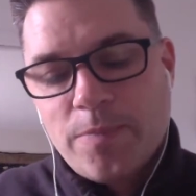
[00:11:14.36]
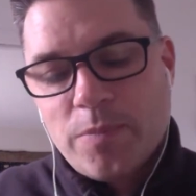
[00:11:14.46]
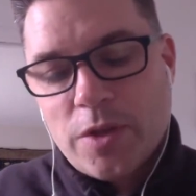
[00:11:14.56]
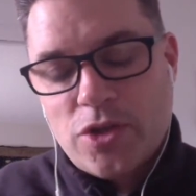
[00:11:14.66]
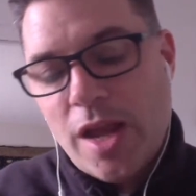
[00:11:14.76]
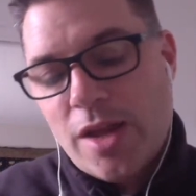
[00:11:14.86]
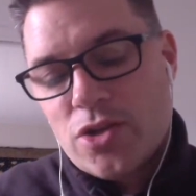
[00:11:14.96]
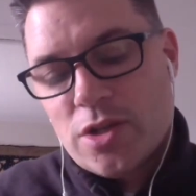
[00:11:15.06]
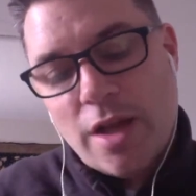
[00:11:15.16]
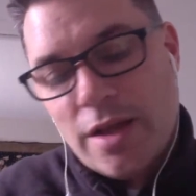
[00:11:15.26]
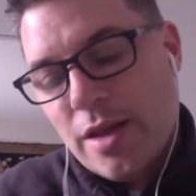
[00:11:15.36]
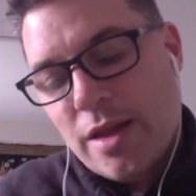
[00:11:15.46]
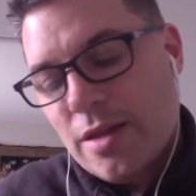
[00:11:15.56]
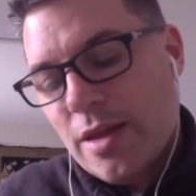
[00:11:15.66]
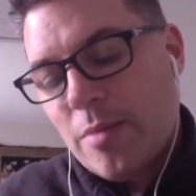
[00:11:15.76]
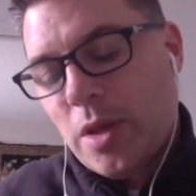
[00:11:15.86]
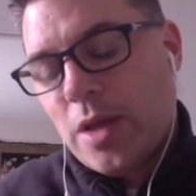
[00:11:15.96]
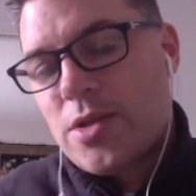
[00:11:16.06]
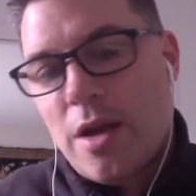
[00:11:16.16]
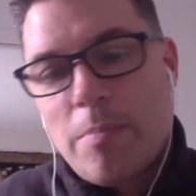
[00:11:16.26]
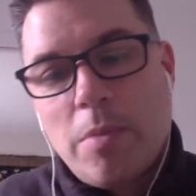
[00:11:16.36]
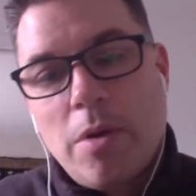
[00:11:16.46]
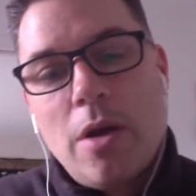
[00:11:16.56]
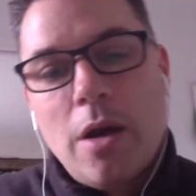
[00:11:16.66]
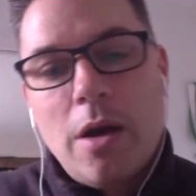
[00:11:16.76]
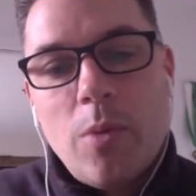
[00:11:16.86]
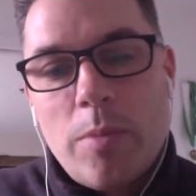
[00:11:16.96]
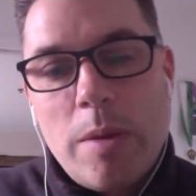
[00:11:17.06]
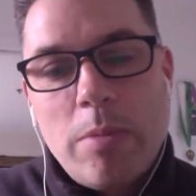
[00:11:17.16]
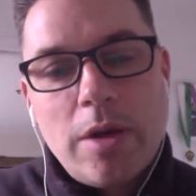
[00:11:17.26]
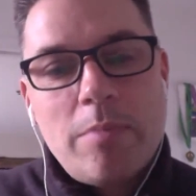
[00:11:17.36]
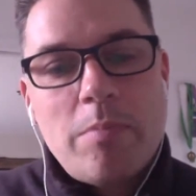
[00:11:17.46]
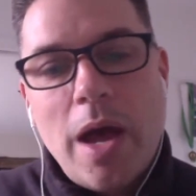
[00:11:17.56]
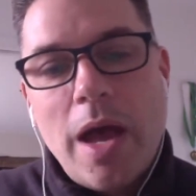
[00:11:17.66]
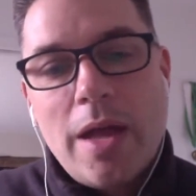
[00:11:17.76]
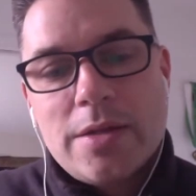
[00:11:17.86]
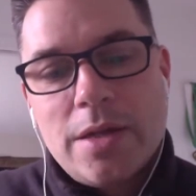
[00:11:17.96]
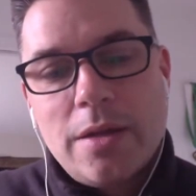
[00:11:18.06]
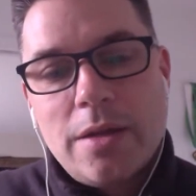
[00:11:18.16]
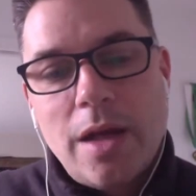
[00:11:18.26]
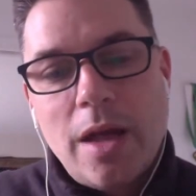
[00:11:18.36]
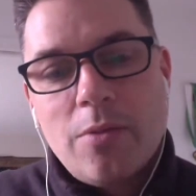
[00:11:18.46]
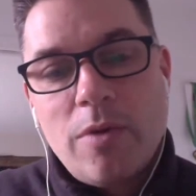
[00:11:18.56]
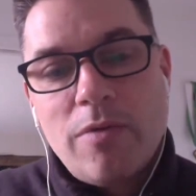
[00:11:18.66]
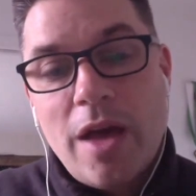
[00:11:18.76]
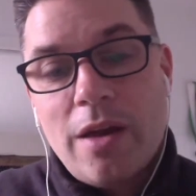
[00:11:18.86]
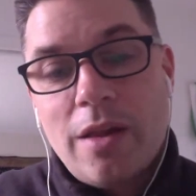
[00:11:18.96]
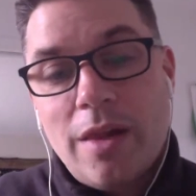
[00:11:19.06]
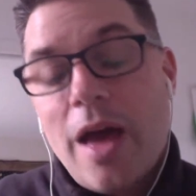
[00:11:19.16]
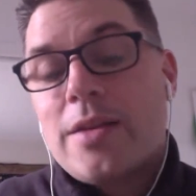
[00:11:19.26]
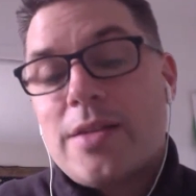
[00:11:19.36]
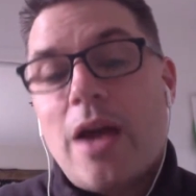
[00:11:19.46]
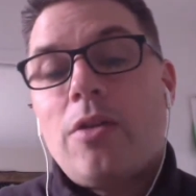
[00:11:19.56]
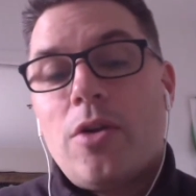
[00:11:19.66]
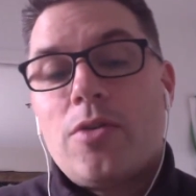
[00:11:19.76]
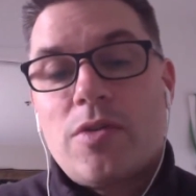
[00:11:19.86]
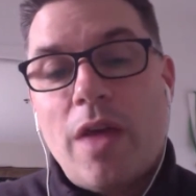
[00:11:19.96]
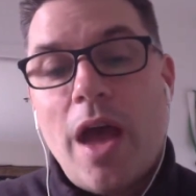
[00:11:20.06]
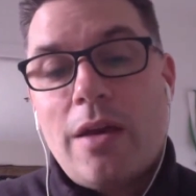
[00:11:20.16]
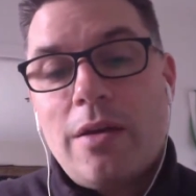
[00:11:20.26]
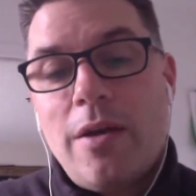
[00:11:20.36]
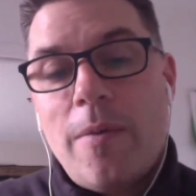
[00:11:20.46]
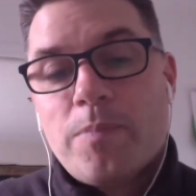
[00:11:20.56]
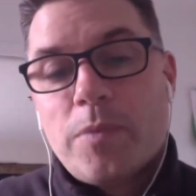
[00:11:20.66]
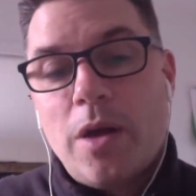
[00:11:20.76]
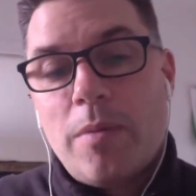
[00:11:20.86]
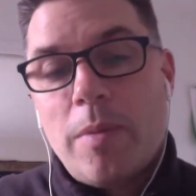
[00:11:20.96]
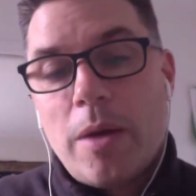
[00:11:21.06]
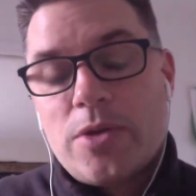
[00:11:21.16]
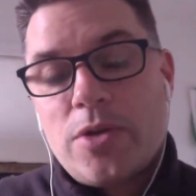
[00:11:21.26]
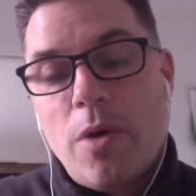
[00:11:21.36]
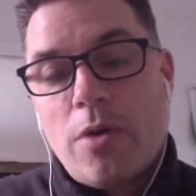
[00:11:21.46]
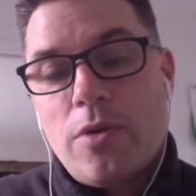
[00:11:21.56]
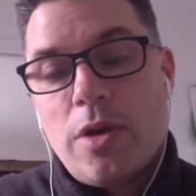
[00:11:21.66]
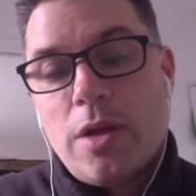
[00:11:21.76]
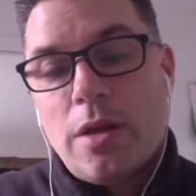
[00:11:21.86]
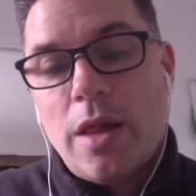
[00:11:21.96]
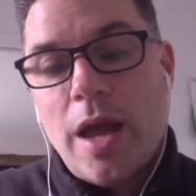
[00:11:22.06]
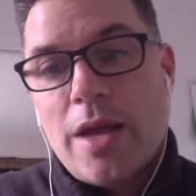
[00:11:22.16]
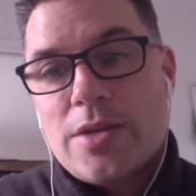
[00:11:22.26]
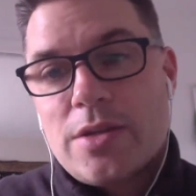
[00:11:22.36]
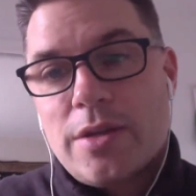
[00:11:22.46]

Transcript: changed slightly and then placed up where people can buy it. And we've had a lot of downloads of that, about 200 in the last,